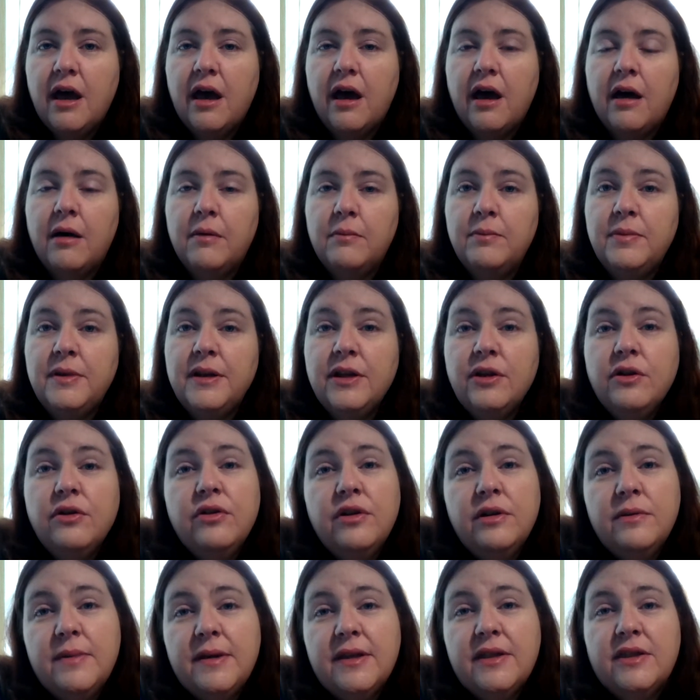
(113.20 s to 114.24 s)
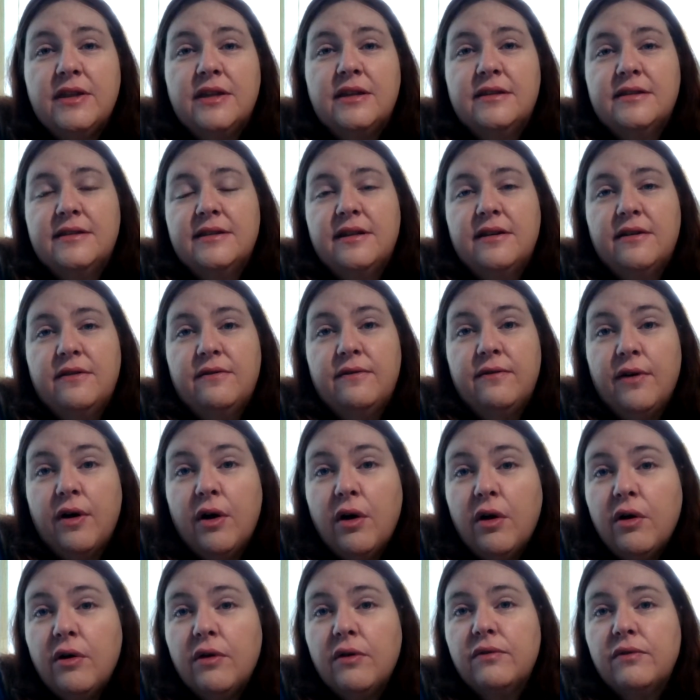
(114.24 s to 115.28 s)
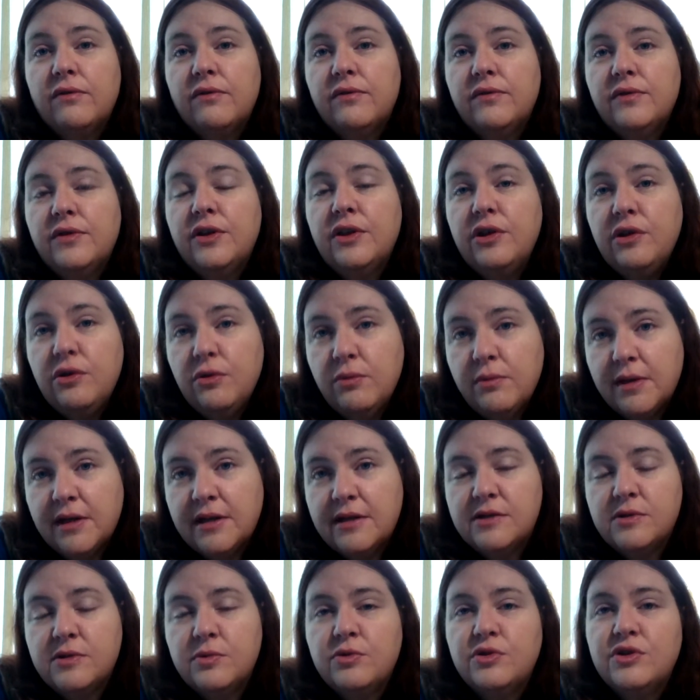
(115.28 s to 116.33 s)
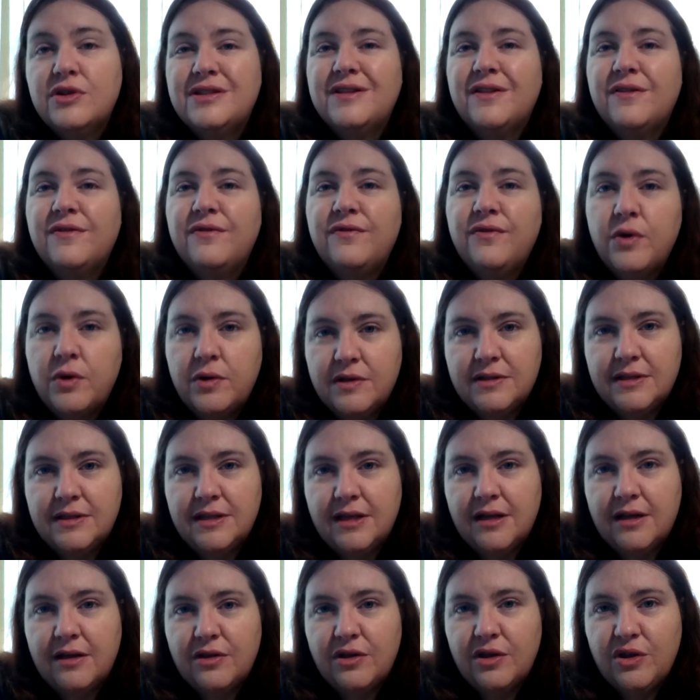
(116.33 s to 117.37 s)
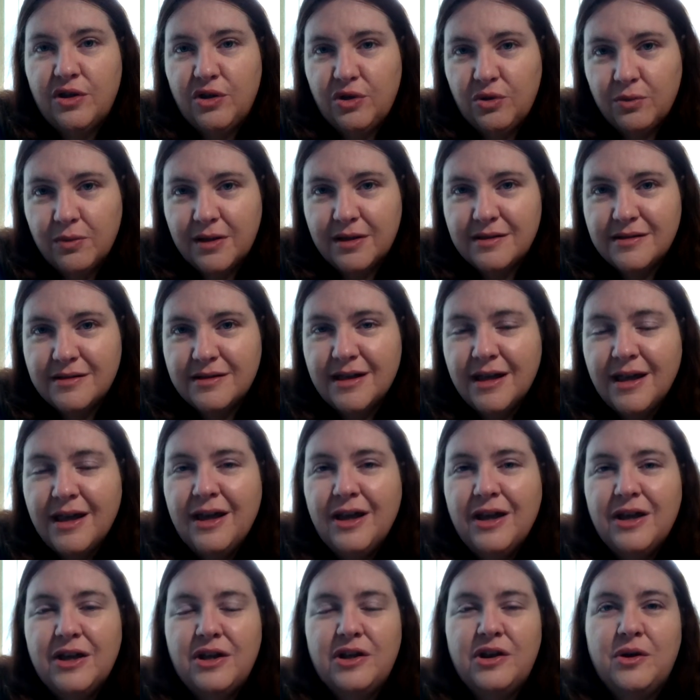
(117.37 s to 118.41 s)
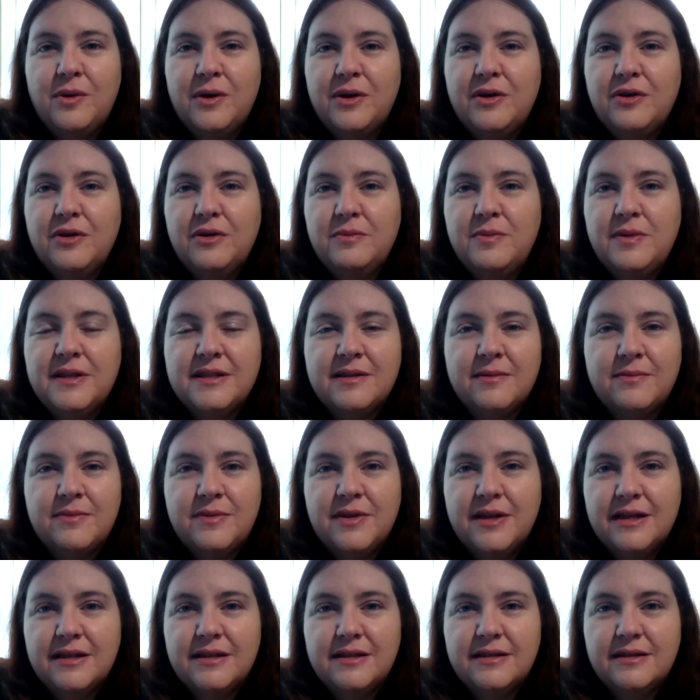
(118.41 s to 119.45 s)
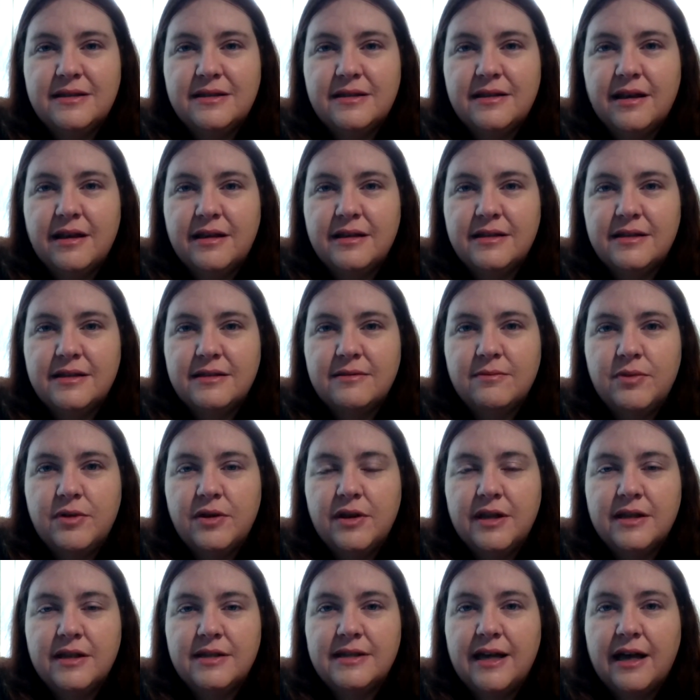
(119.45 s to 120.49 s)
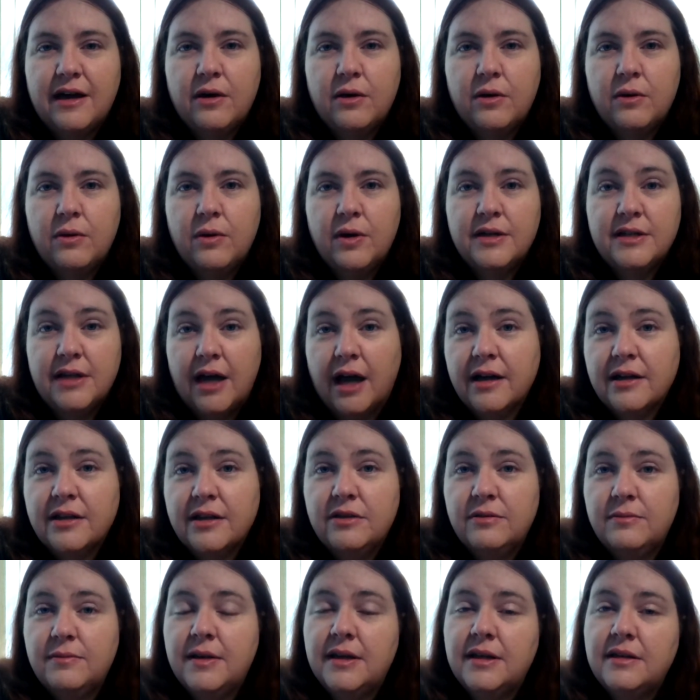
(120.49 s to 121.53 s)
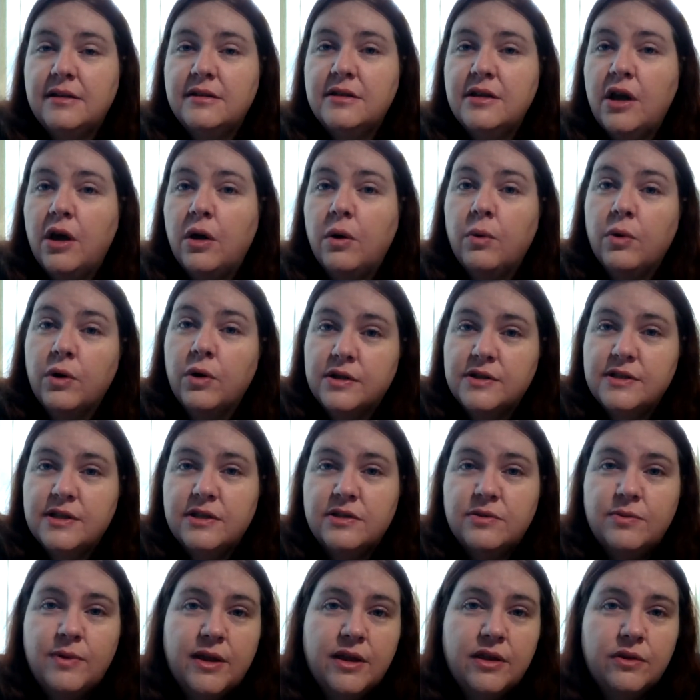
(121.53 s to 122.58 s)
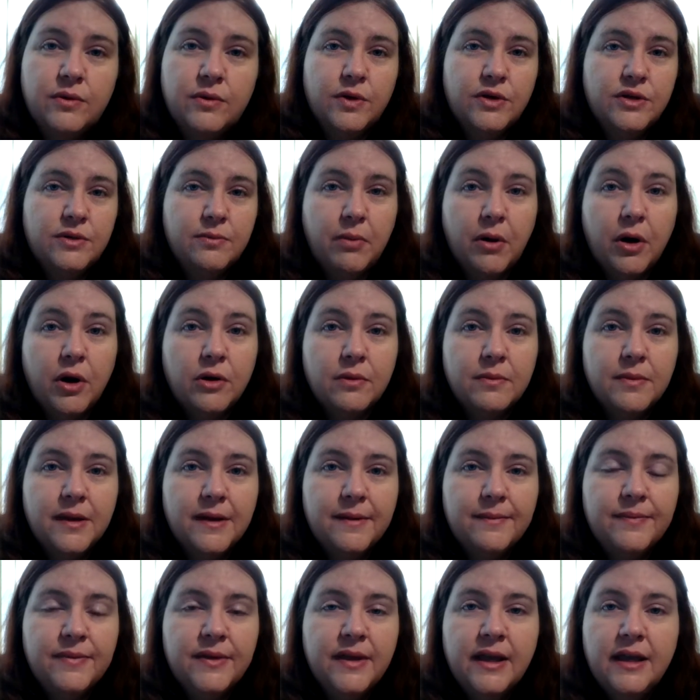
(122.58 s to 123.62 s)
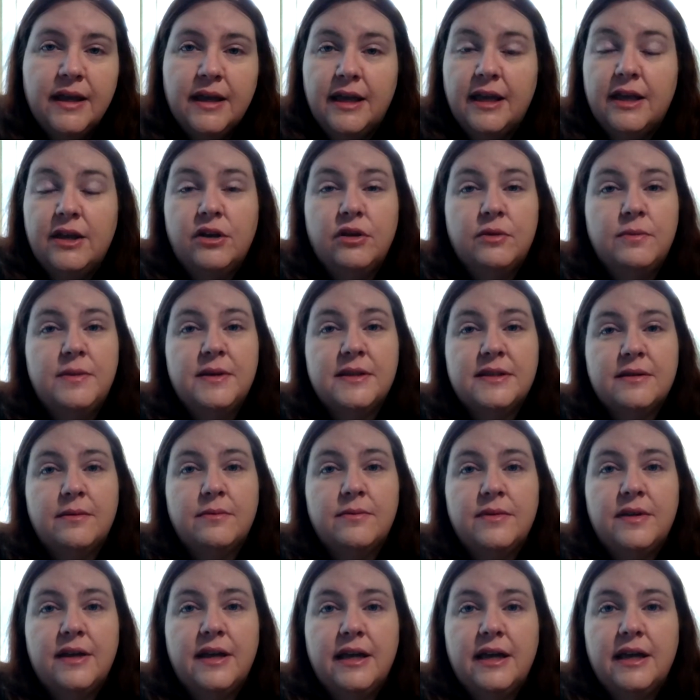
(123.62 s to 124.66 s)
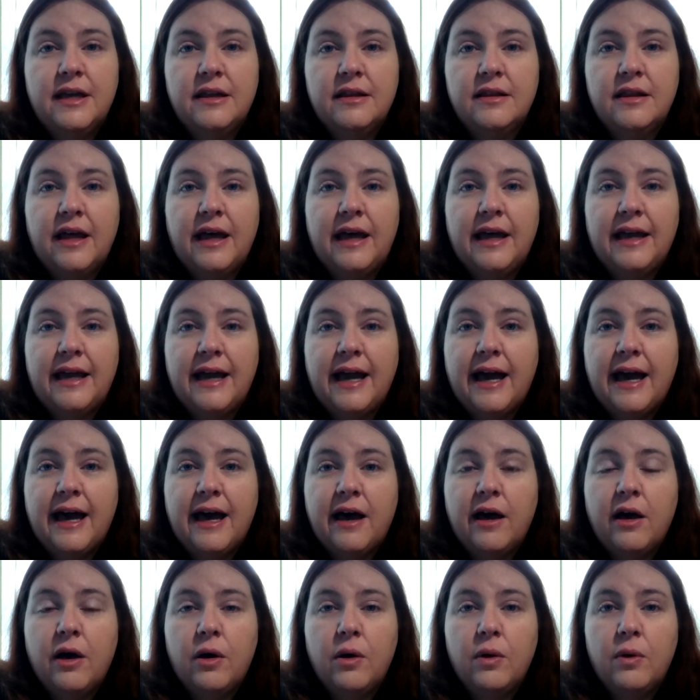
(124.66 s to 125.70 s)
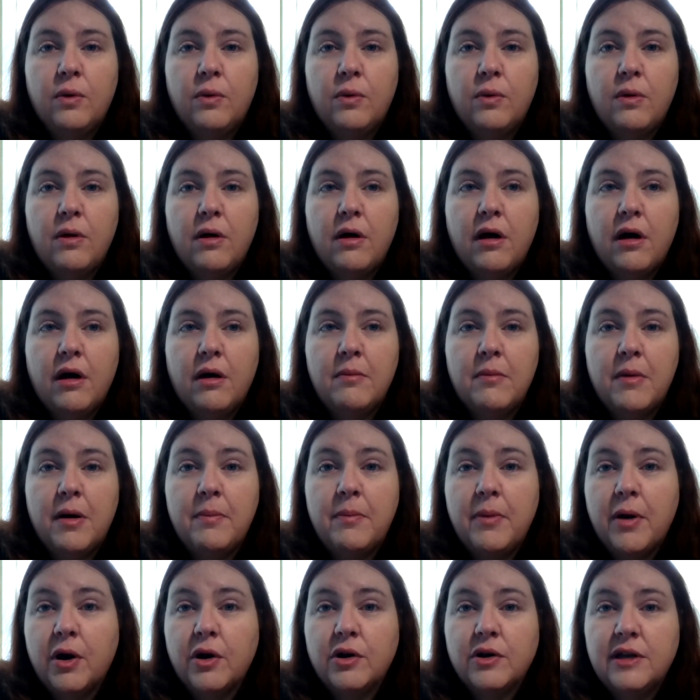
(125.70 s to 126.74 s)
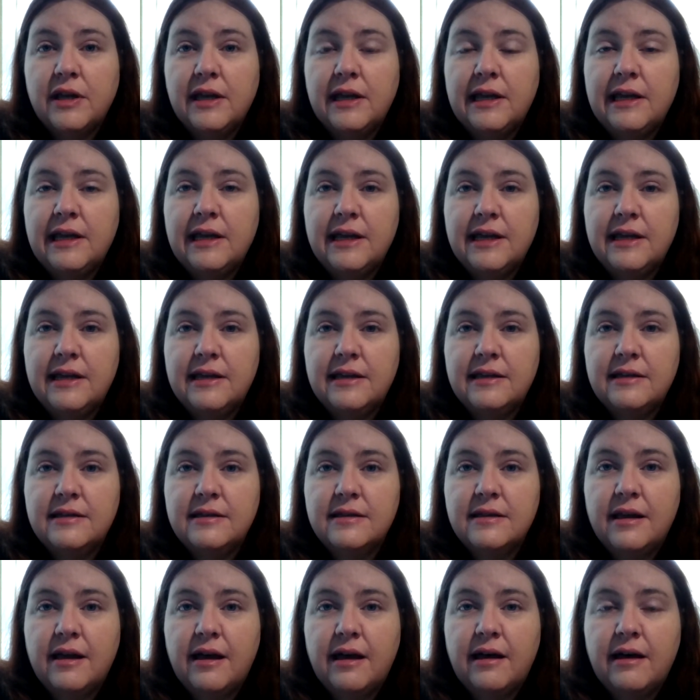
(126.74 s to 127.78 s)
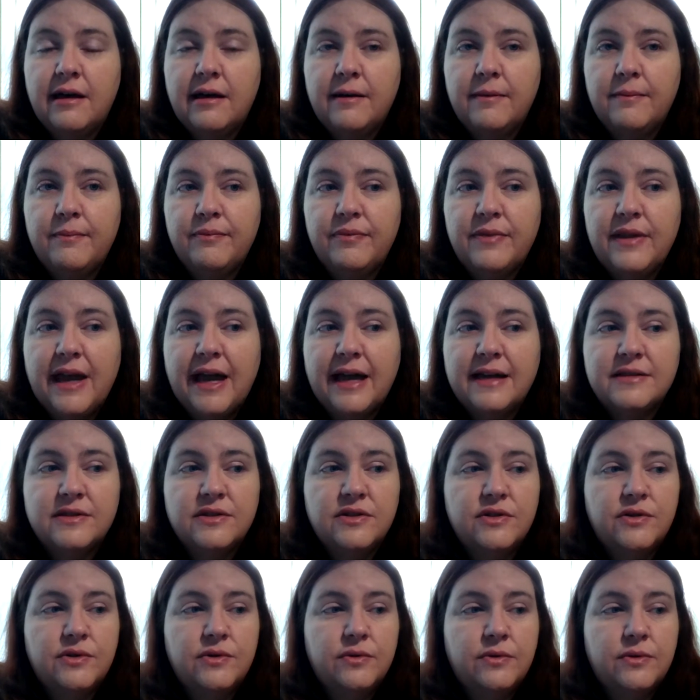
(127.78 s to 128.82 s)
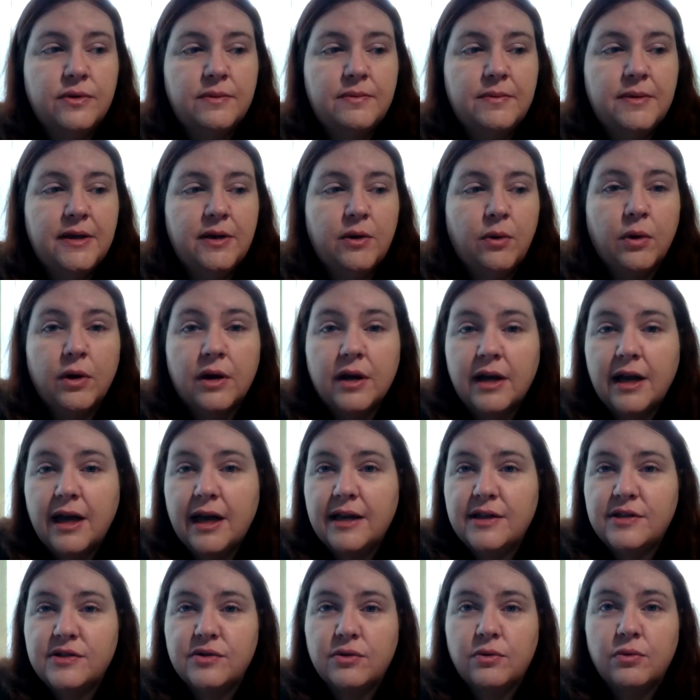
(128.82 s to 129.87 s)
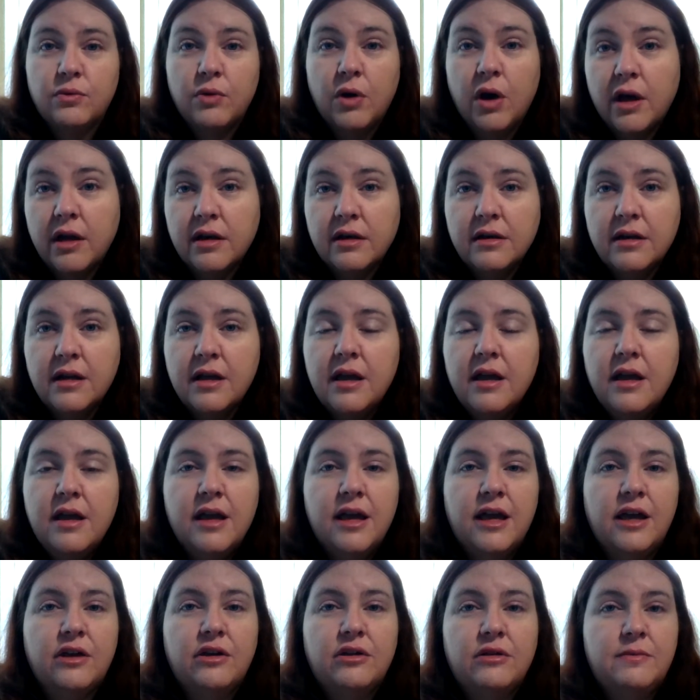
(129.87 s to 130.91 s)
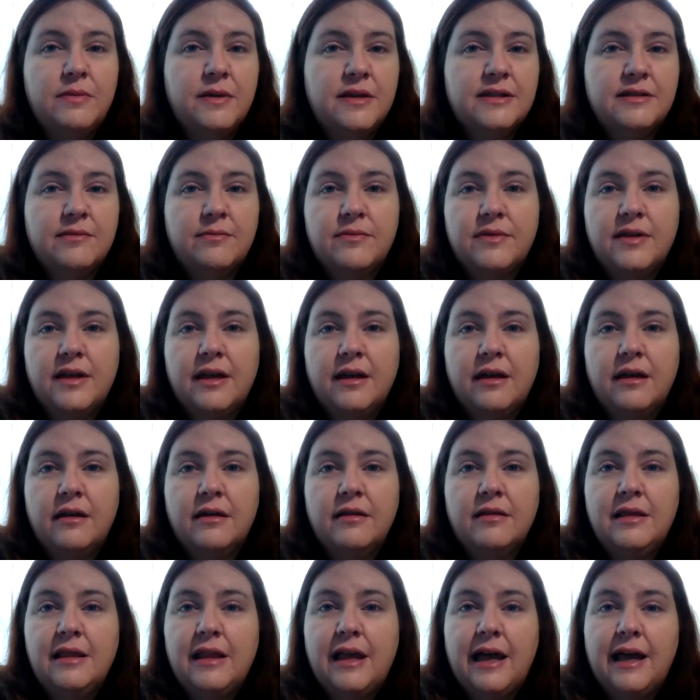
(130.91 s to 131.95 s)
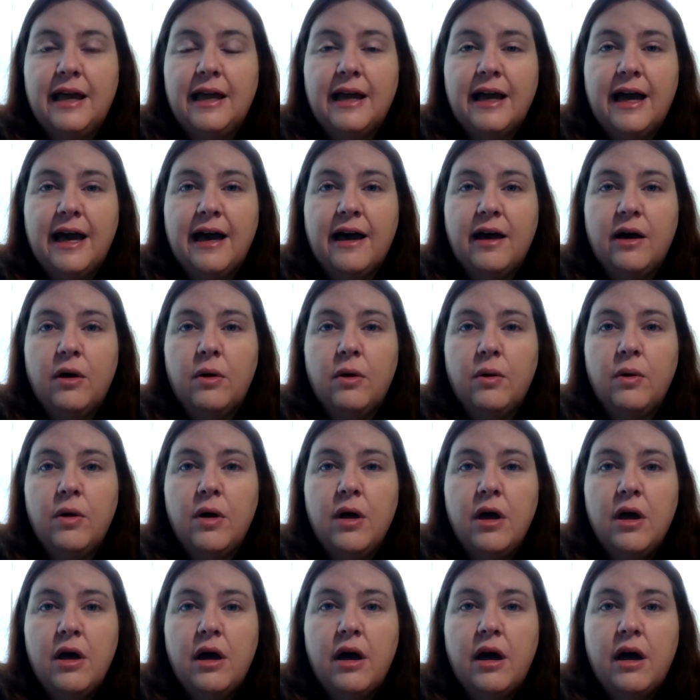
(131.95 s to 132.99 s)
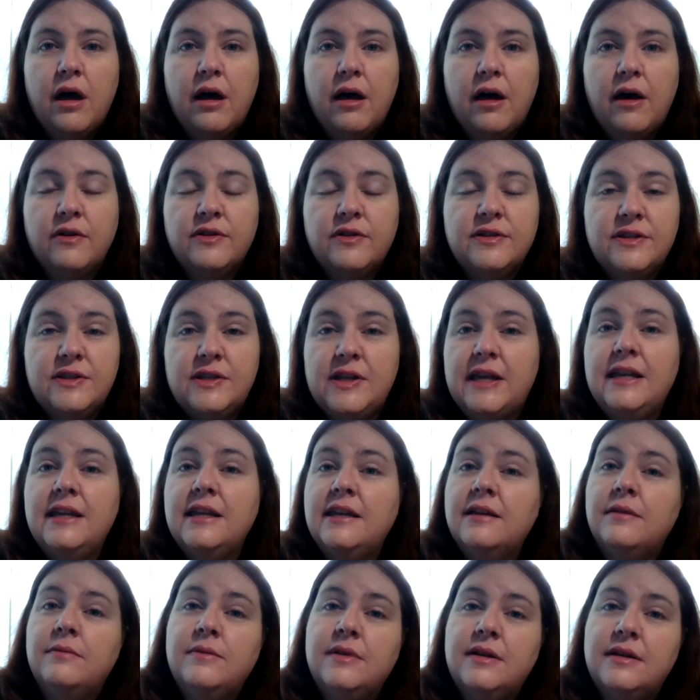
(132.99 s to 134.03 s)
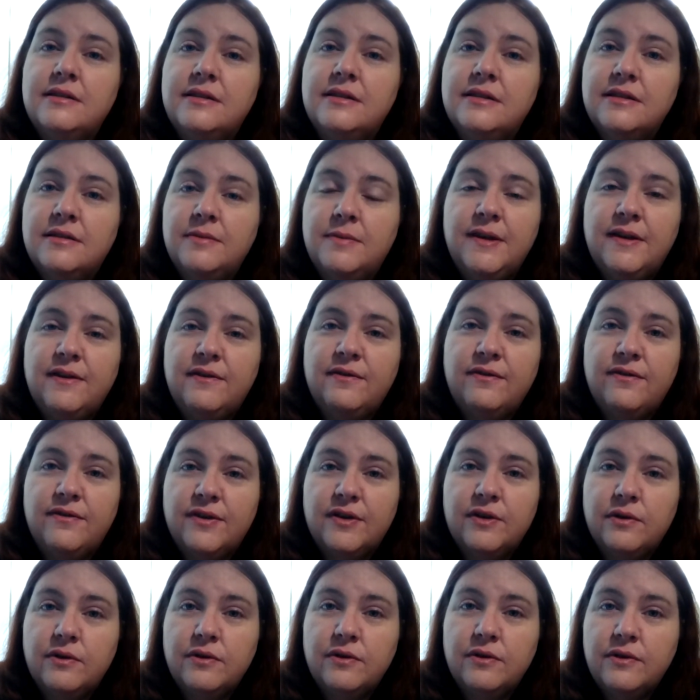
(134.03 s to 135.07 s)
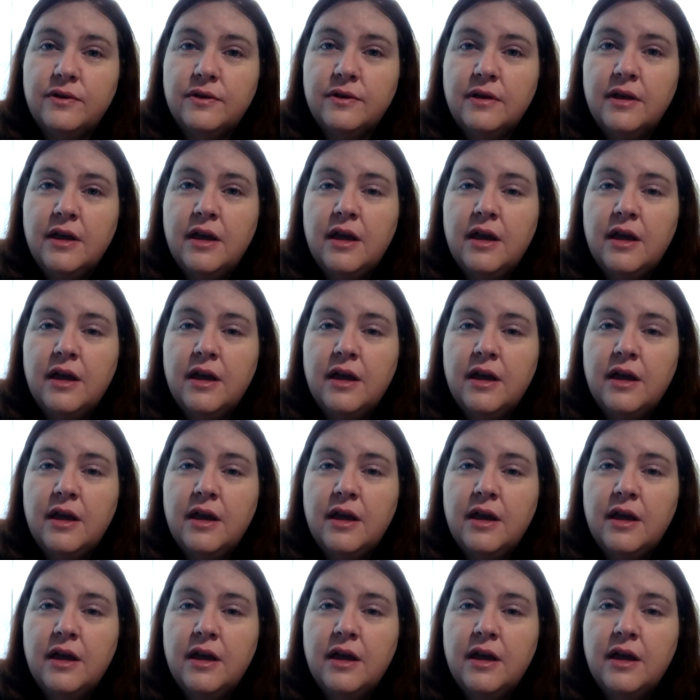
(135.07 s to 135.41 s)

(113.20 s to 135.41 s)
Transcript: But it could be things that involve humans. We're just not focusing on the humans. You know, it could be something as simple as how a document works its way a department. It could be something like how a party has to be organized or run. It could be something like how a stadium needs to be filled.